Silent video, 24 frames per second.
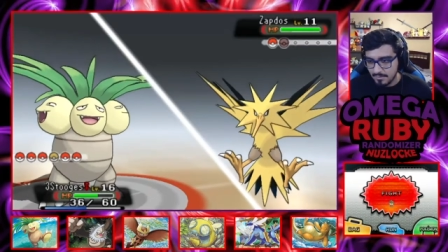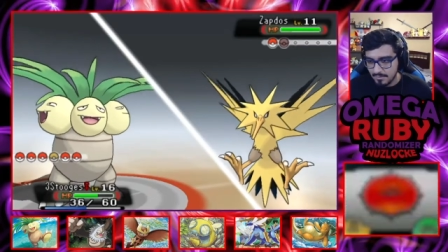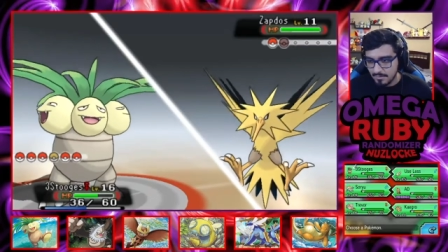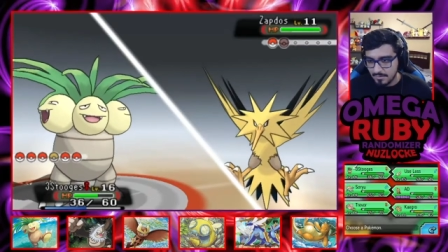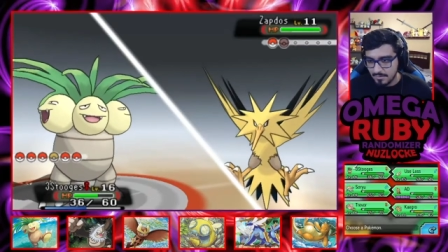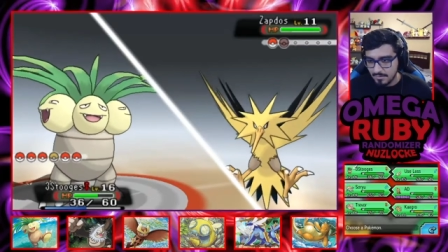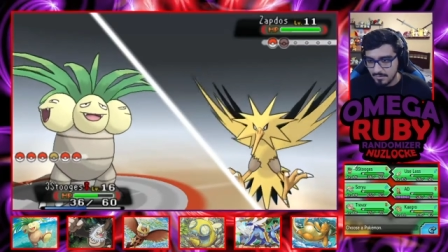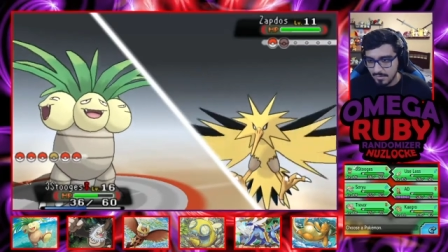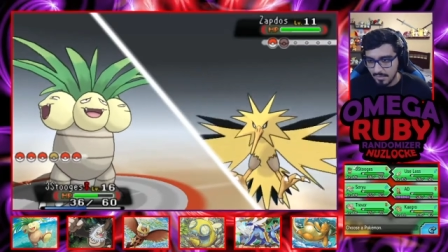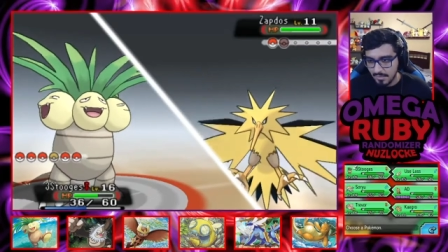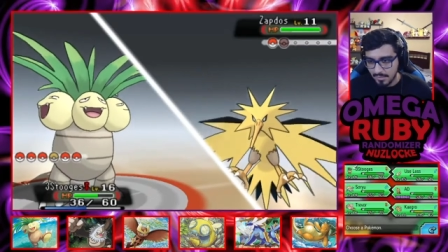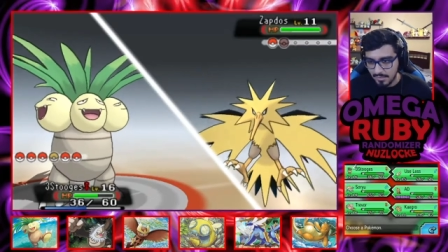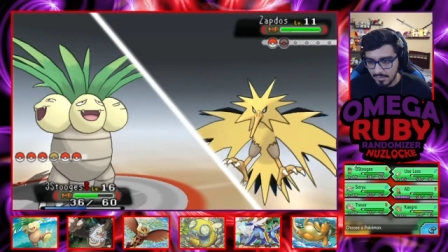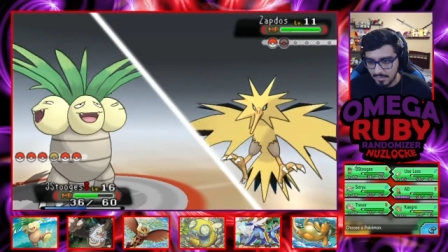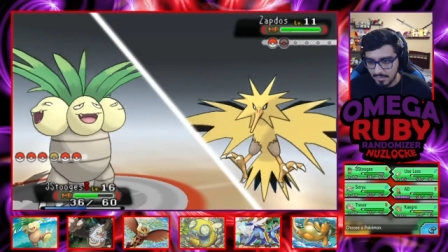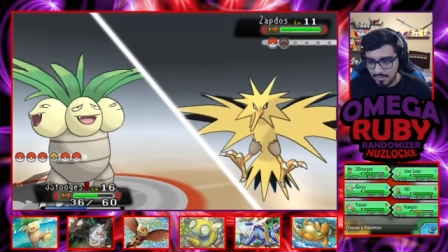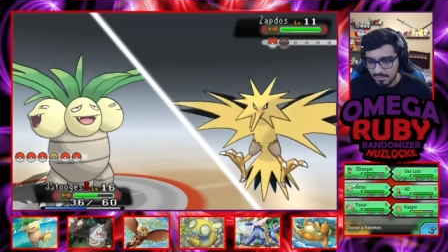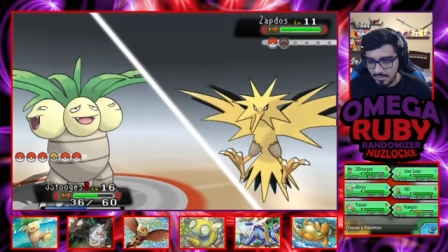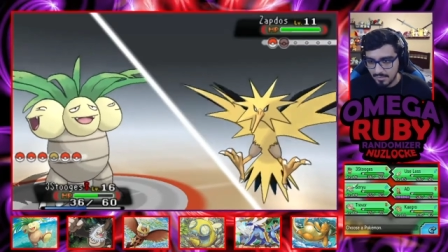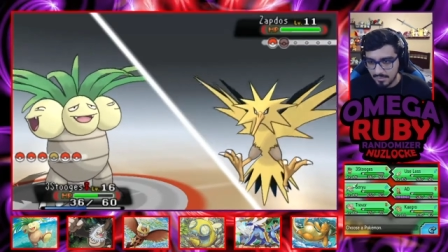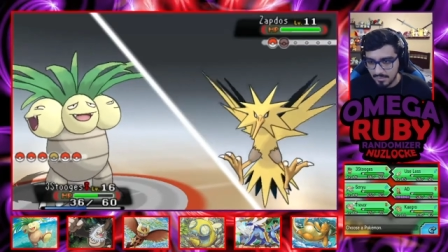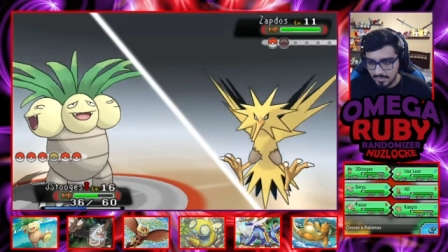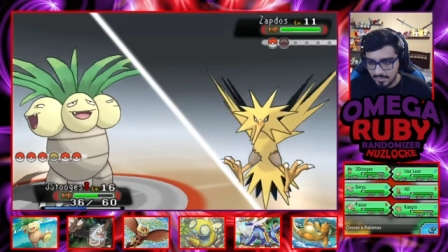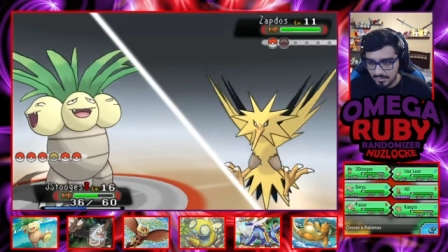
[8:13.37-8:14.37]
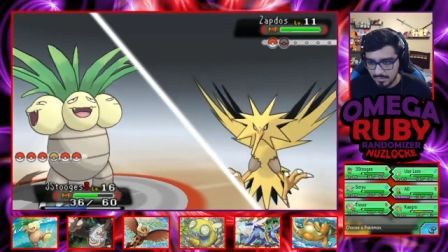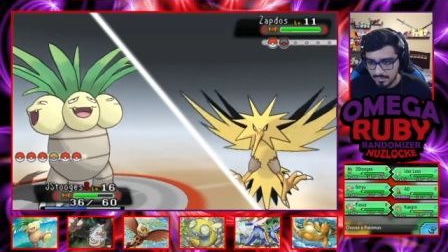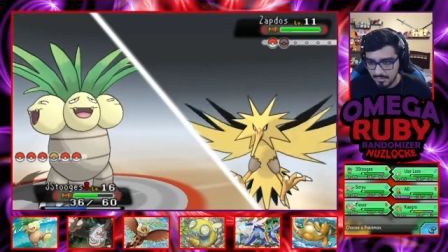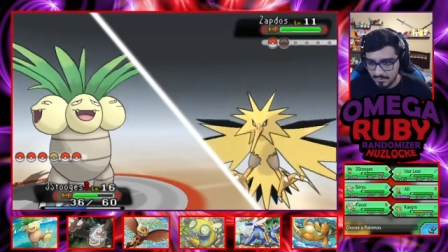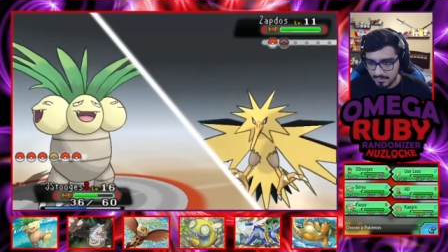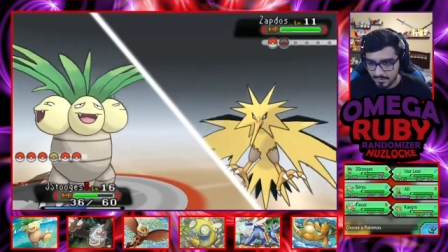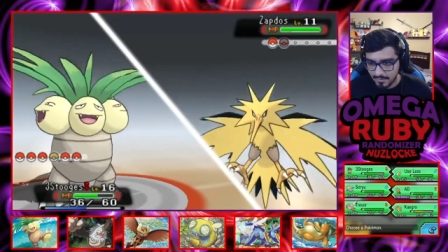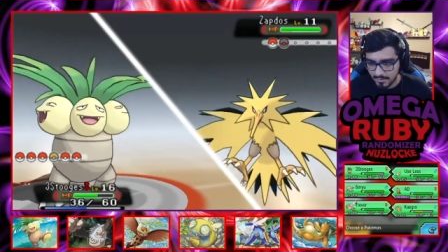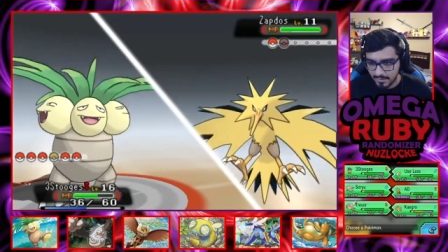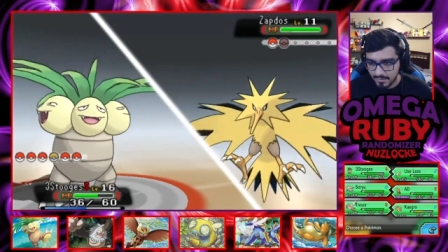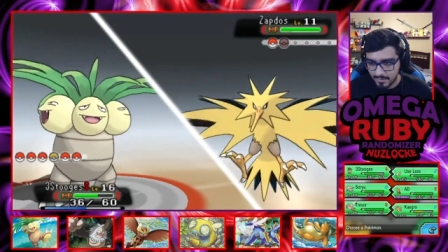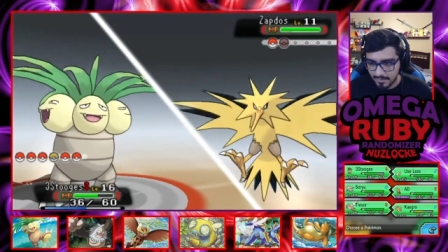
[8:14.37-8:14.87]
Ah,
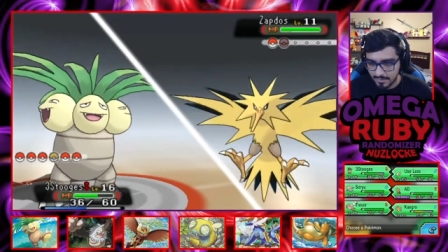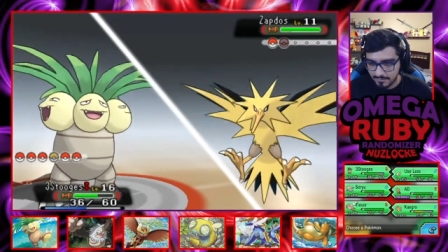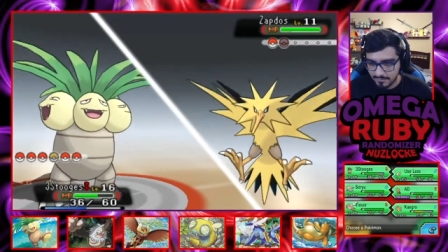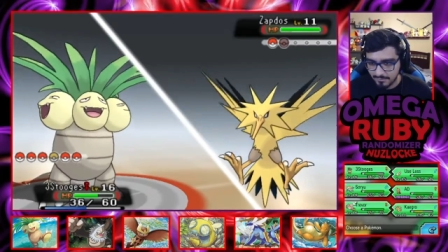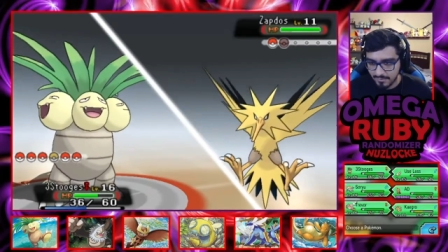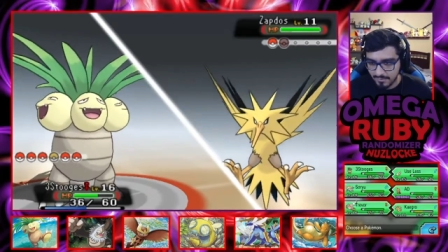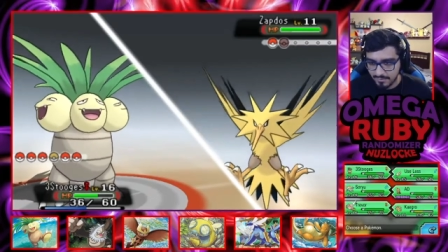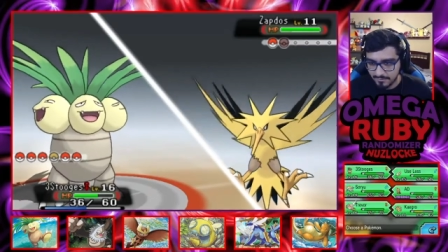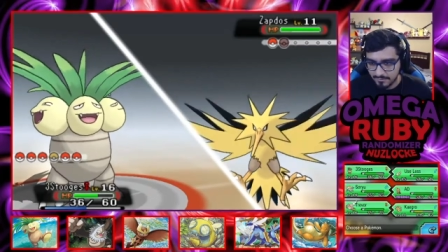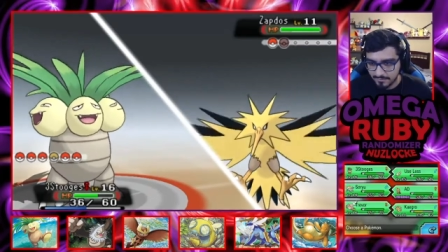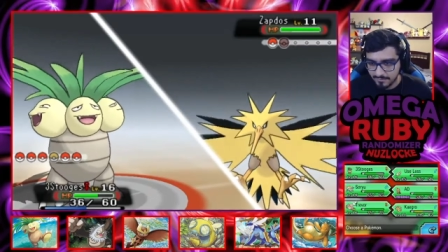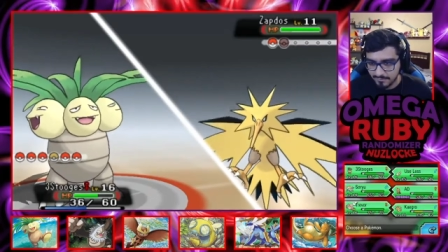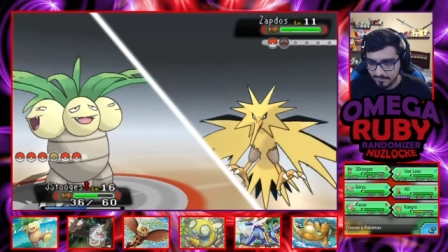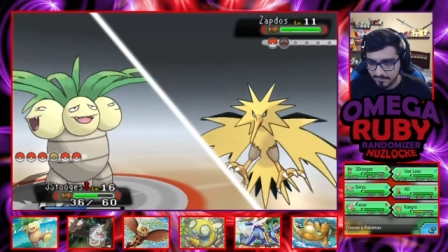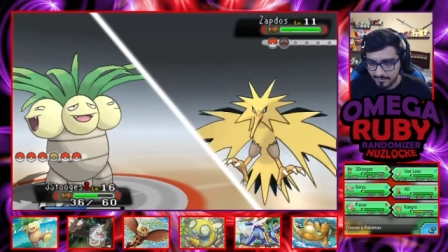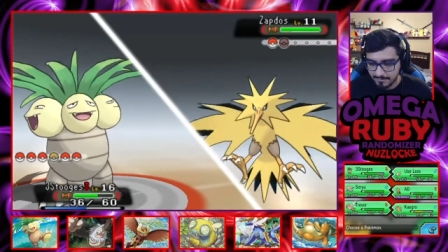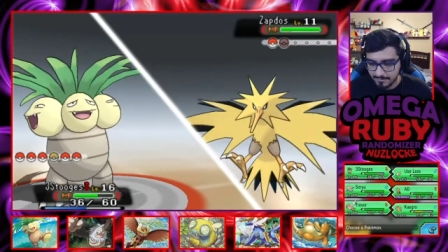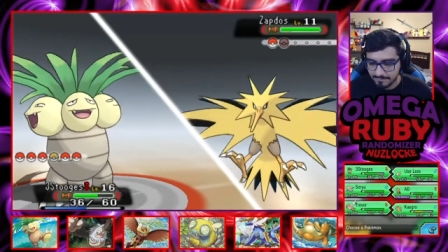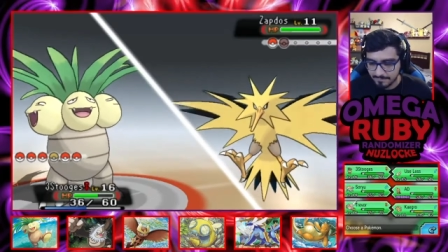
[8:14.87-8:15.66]
okay, that's fine, that's fine.